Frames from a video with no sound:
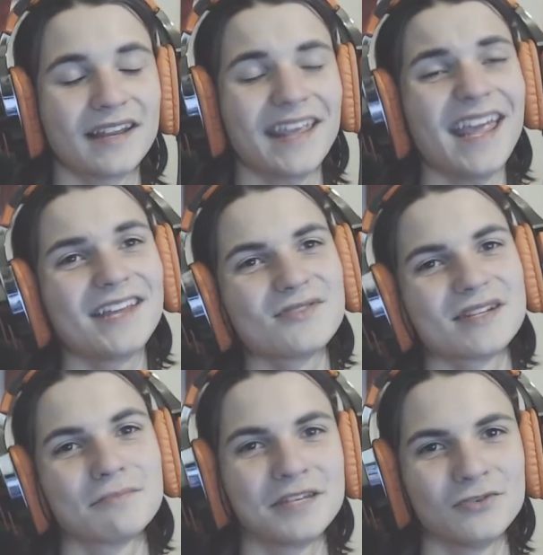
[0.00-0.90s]
I can't use
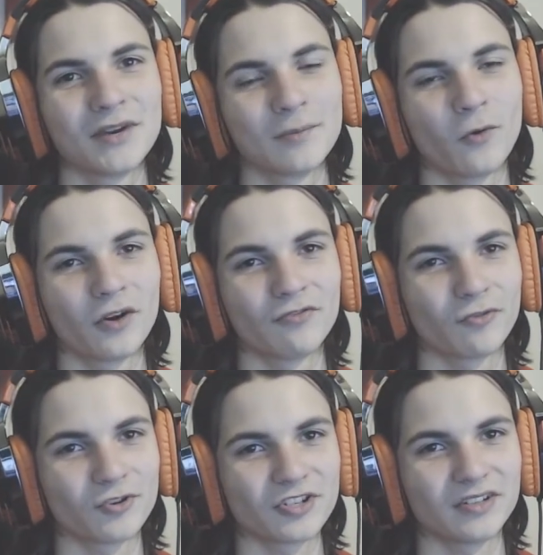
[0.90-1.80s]
it in PU anymore,
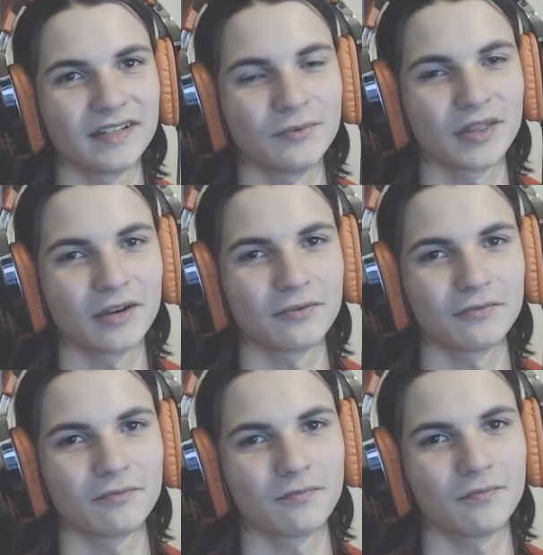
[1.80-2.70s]
unfortunately, without
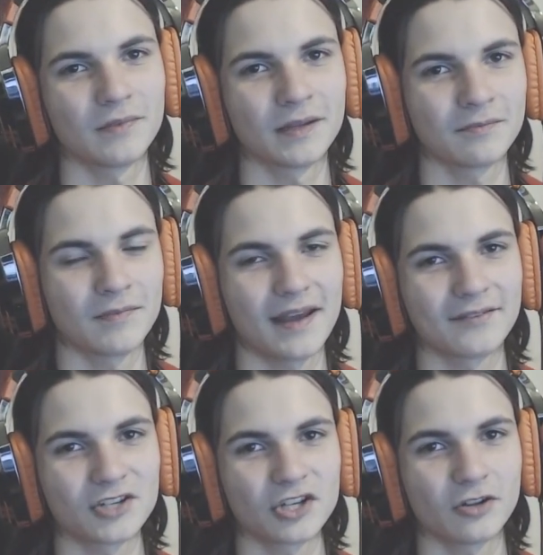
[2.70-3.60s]
it
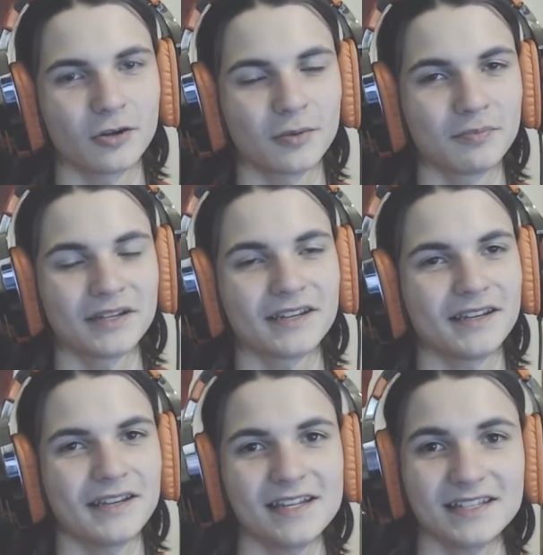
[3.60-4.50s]
having shell armor, but
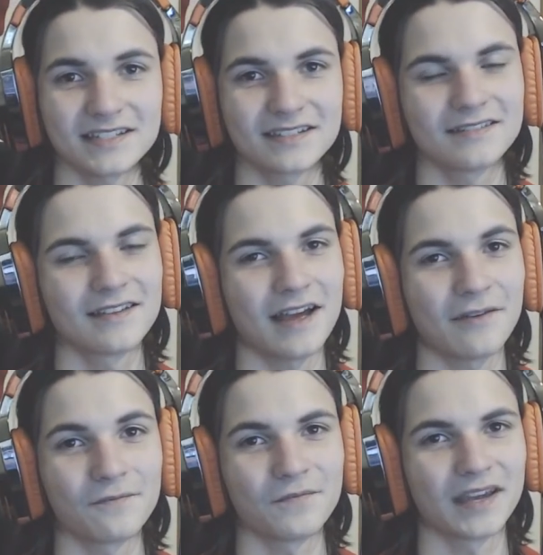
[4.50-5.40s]
it's
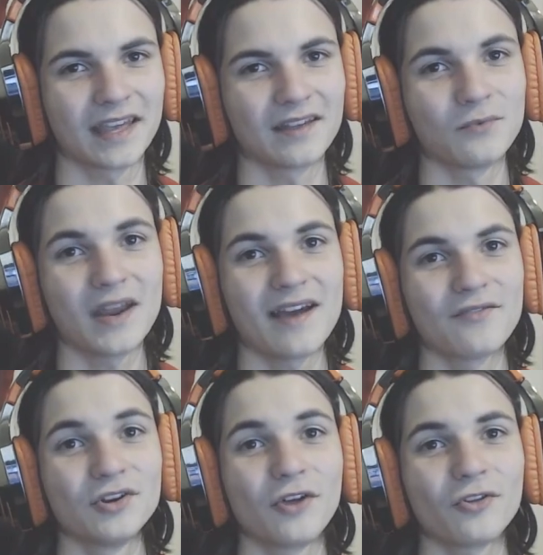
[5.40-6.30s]
got, again, we
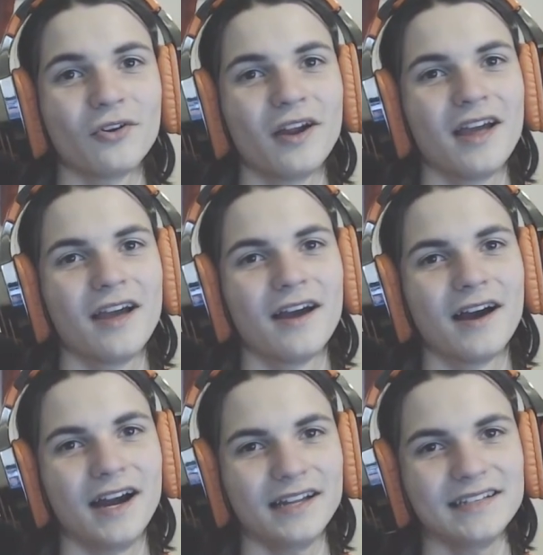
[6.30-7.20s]
have another
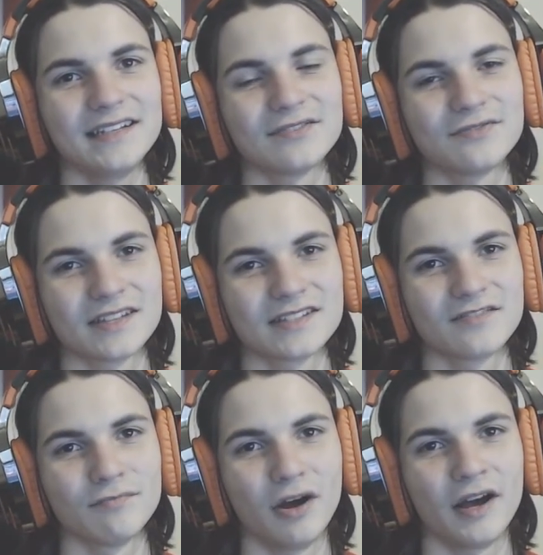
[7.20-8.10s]
highly
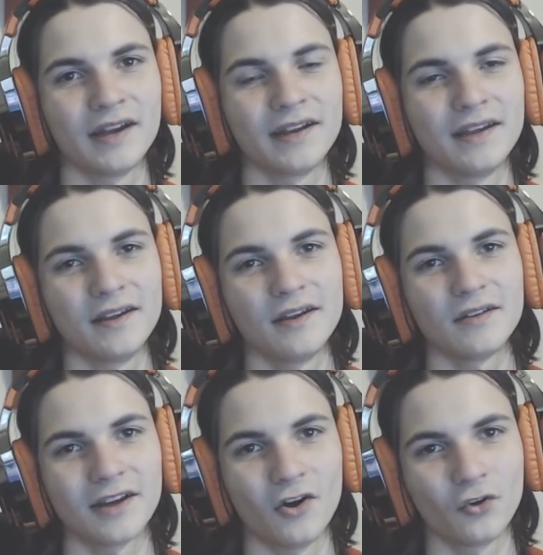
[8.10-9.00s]
defensive mon,
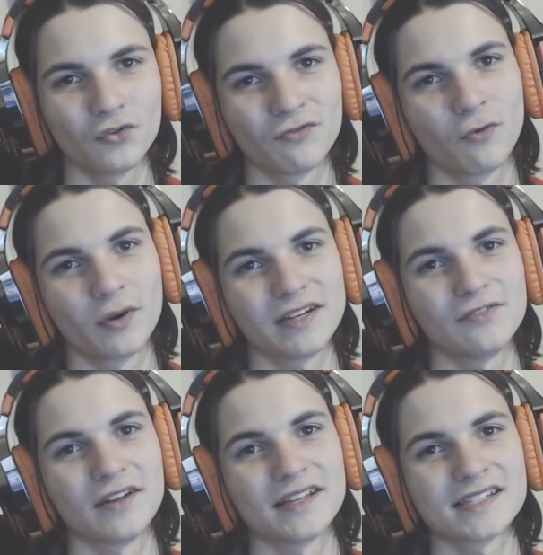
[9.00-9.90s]
like 140
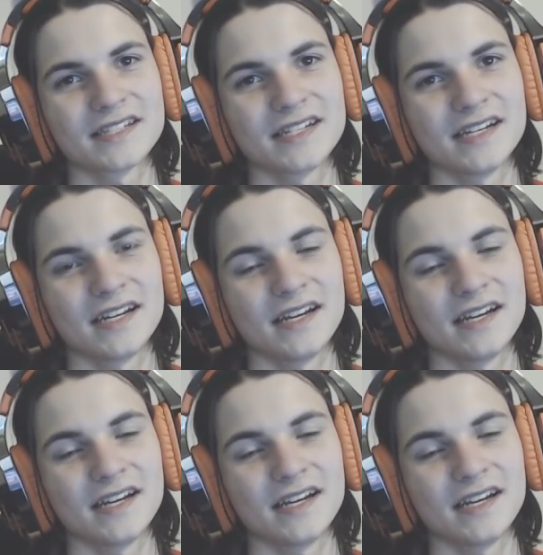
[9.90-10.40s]
defense,